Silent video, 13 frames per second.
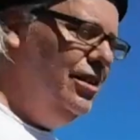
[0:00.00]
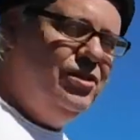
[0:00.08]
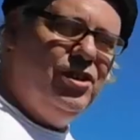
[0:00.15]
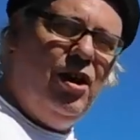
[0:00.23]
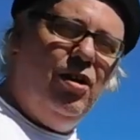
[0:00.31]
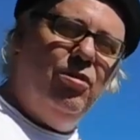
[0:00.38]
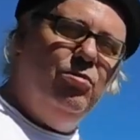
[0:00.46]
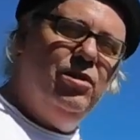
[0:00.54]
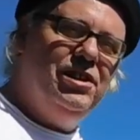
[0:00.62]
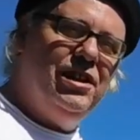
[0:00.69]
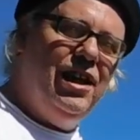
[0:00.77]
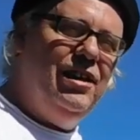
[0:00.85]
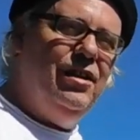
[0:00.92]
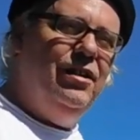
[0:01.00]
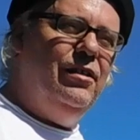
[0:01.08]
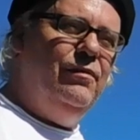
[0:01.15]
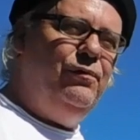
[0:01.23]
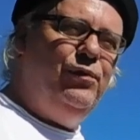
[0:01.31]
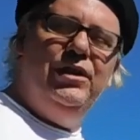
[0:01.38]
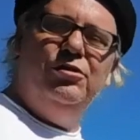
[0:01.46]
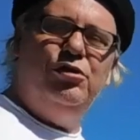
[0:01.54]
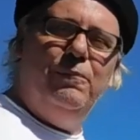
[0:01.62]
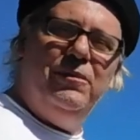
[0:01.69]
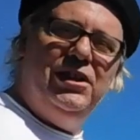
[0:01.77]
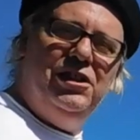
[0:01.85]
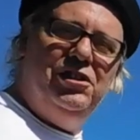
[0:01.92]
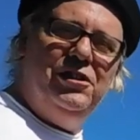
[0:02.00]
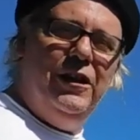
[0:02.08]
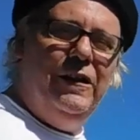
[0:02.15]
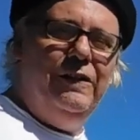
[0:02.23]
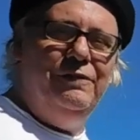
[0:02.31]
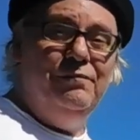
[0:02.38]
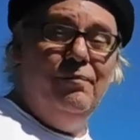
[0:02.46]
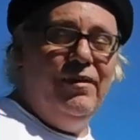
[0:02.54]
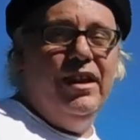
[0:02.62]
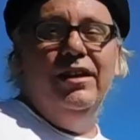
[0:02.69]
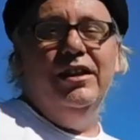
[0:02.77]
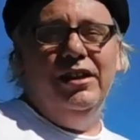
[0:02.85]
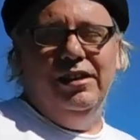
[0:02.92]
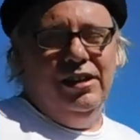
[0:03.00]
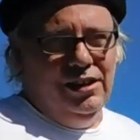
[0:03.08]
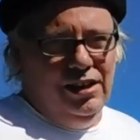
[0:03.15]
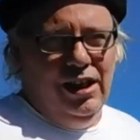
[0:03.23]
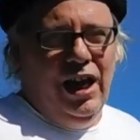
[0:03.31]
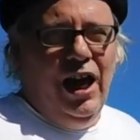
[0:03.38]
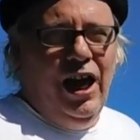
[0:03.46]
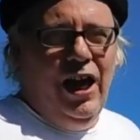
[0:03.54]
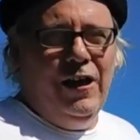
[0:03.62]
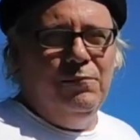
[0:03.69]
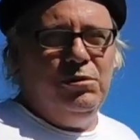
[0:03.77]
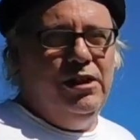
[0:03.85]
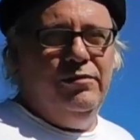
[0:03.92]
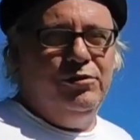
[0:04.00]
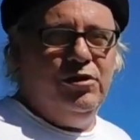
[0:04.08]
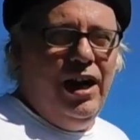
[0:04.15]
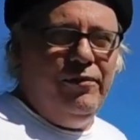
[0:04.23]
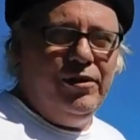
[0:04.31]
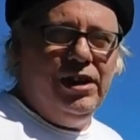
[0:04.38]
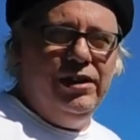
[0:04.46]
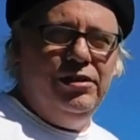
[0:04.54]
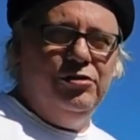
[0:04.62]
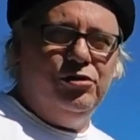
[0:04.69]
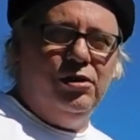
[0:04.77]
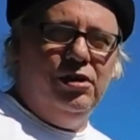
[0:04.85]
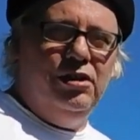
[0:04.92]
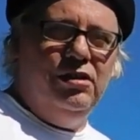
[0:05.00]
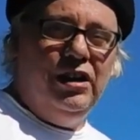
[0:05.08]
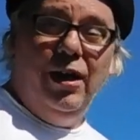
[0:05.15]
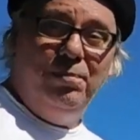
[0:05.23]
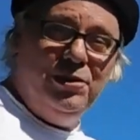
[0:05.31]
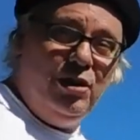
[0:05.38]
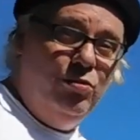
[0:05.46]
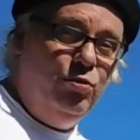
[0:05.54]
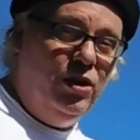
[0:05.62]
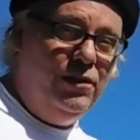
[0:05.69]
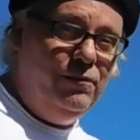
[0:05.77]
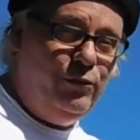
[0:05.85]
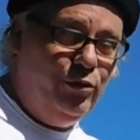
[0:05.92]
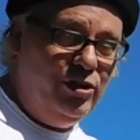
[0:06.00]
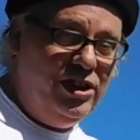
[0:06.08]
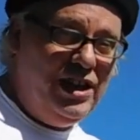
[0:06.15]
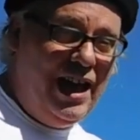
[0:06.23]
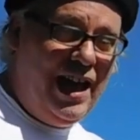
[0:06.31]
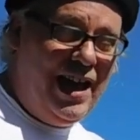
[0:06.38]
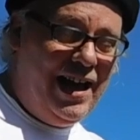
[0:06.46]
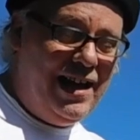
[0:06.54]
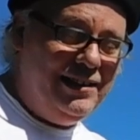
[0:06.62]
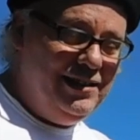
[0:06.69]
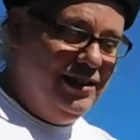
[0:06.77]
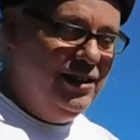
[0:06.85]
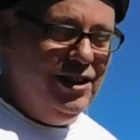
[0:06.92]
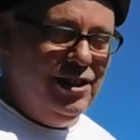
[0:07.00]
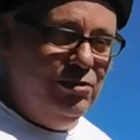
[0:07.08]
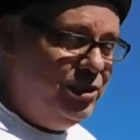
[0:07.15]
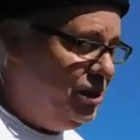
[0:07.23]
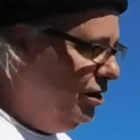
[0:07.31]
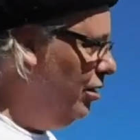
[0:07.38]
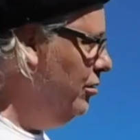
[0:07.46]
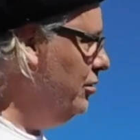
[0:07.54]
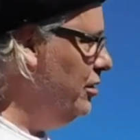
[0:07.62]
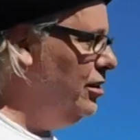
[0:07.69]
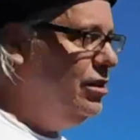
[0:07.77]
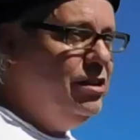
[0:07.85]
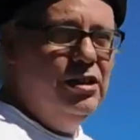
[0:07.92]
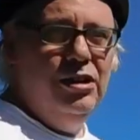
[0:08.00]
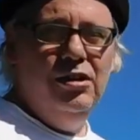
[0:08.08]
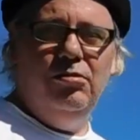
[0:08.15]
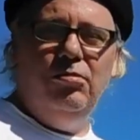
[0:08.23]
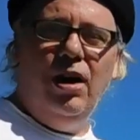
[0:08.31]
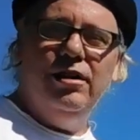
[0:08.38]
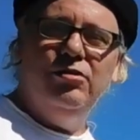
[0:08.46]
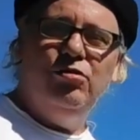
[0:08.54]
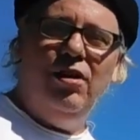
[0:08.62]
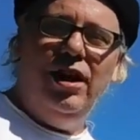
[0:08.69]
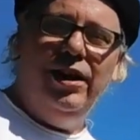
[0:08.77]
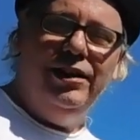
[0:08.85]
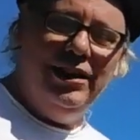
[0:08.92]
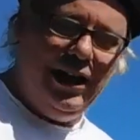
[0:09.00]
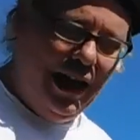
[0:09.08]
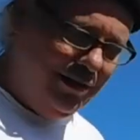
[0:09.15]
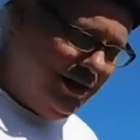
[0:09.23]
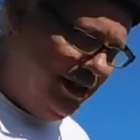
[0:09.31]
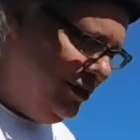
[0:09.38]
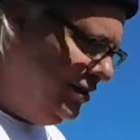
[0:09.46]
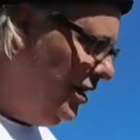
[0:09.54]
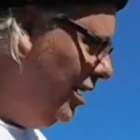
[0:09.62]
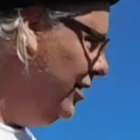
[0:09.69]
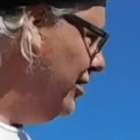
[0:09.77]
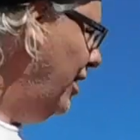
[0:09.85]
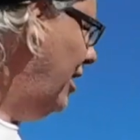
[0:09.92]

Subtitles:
So, once again, a field trip edition of In the Library of Graphic Literature, episode 149, with your host, Wallace Ryan, out here in all